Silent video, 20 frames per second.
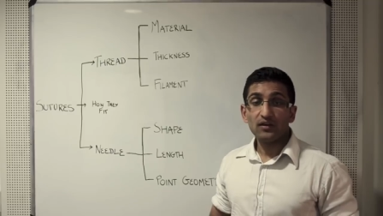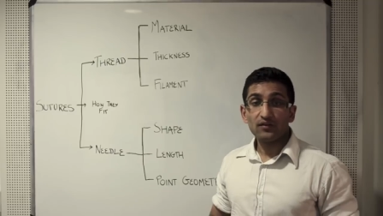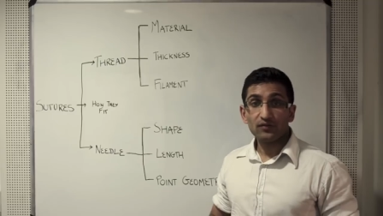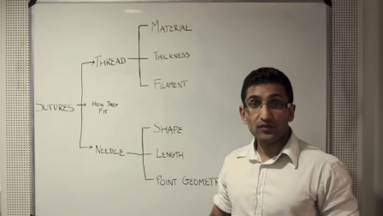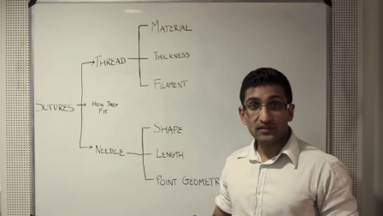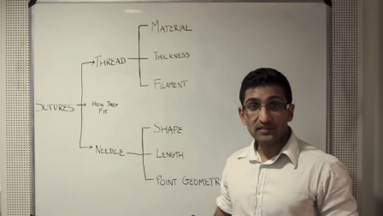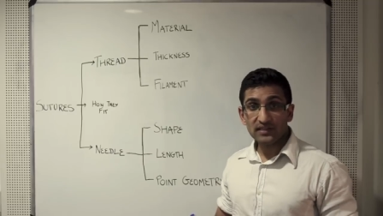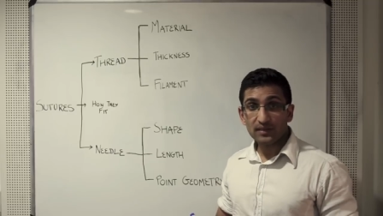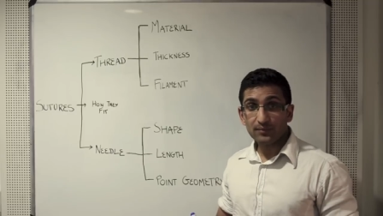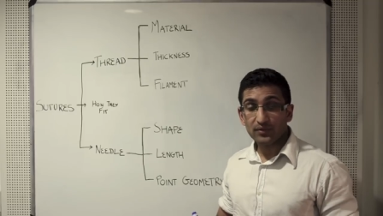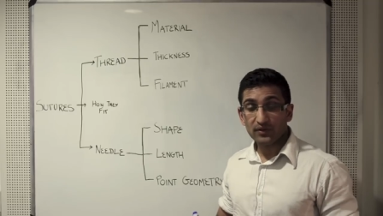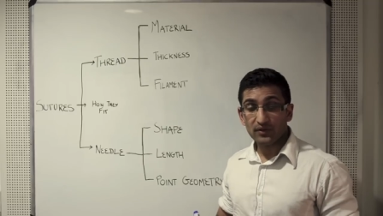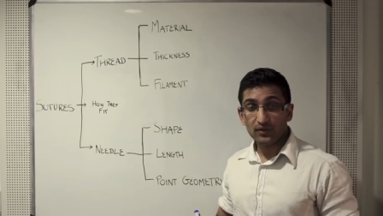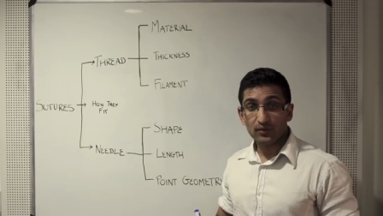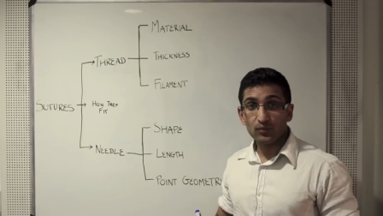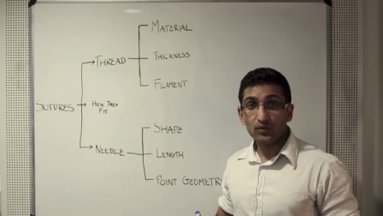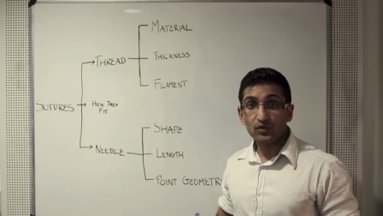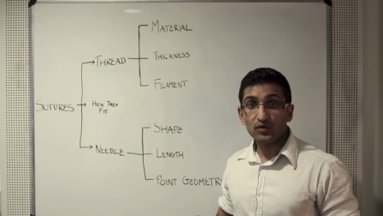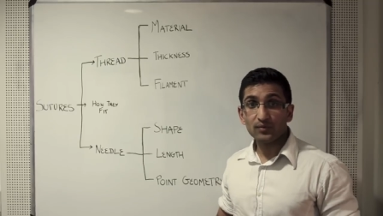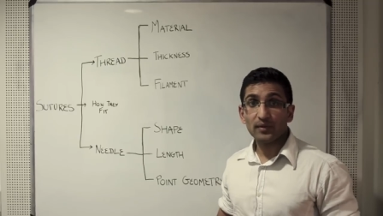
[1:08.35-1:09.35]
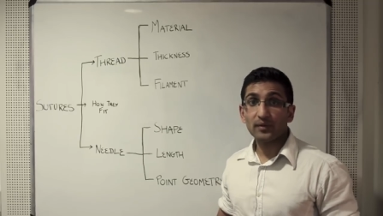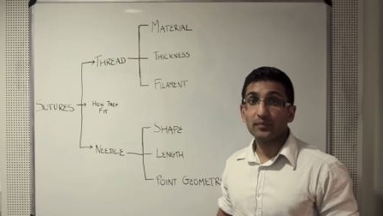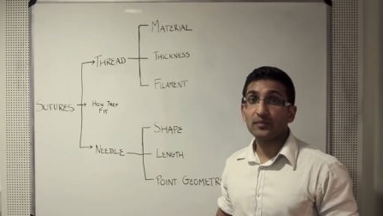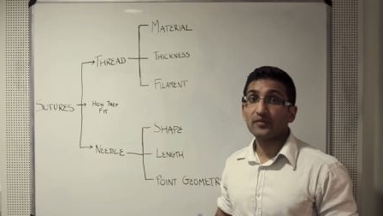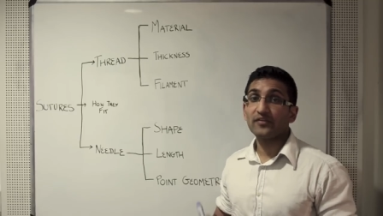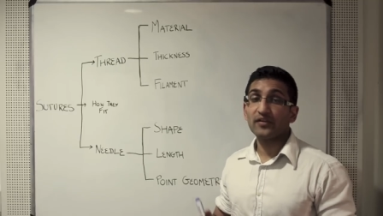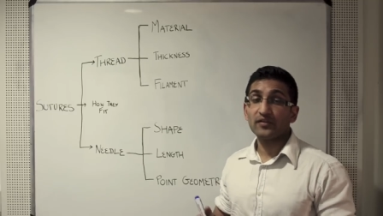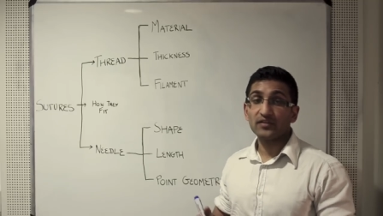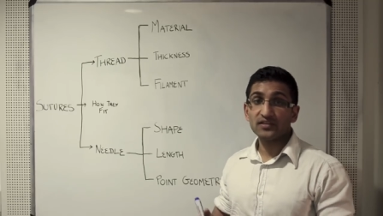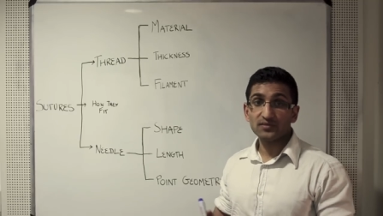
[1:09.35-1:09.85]
For example, the wound may be
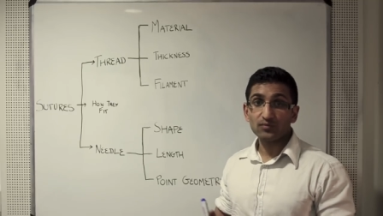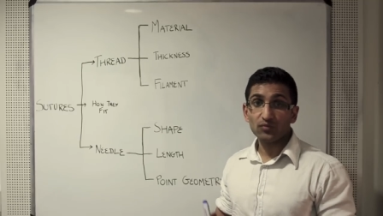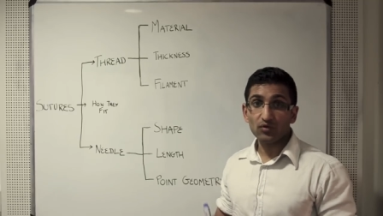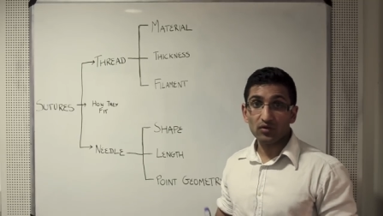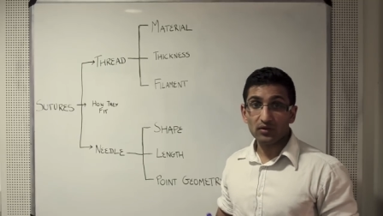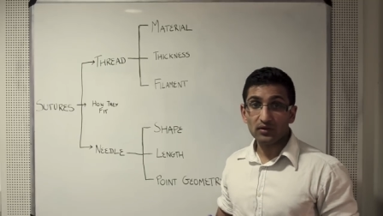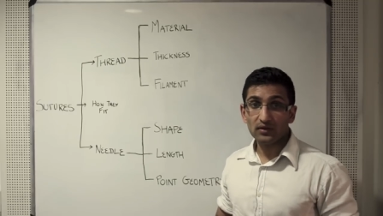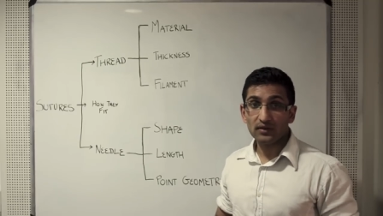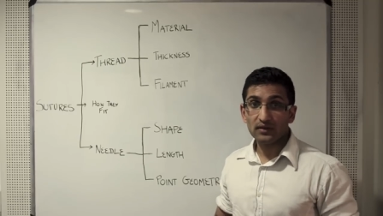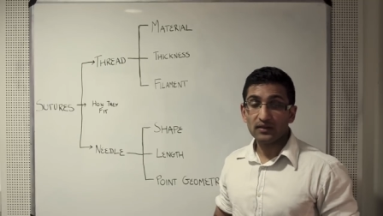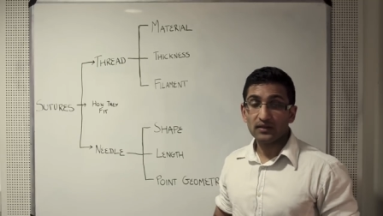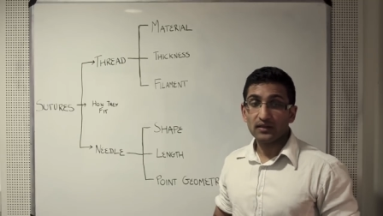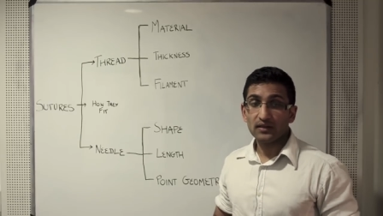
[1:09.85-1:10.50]
very small.